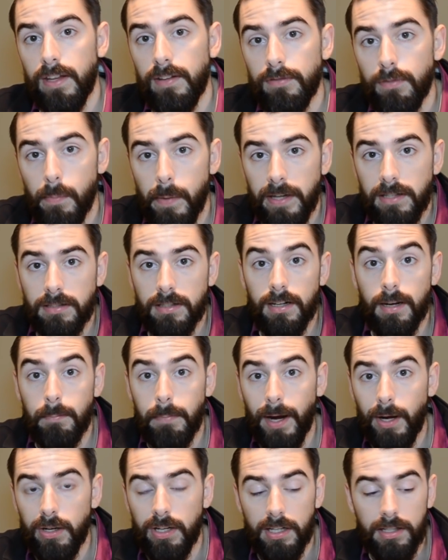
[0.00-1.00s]
information
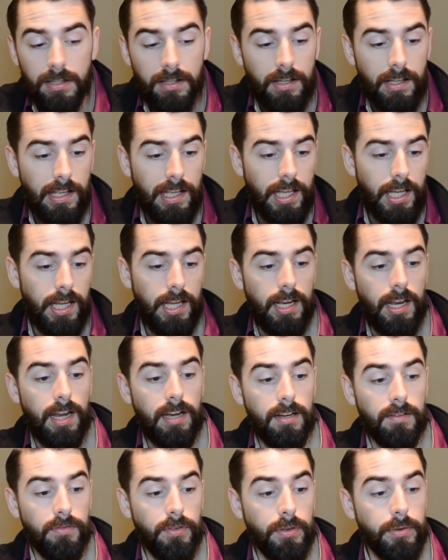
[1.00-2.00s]
about it in
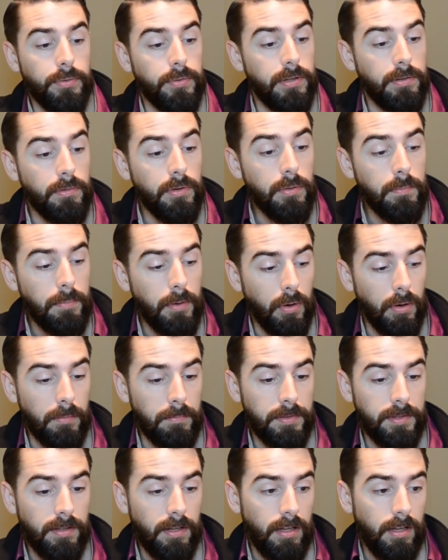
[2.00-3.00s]
any of the three rune
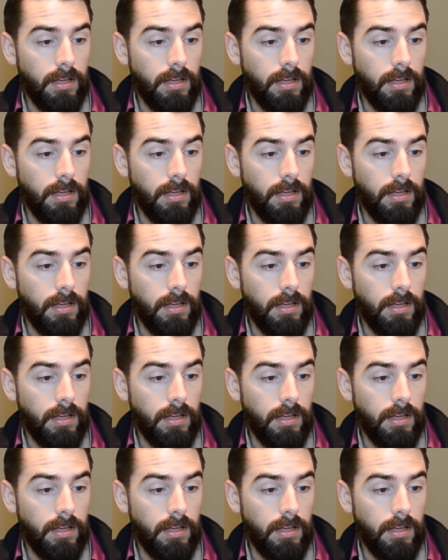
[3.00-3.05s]
poems.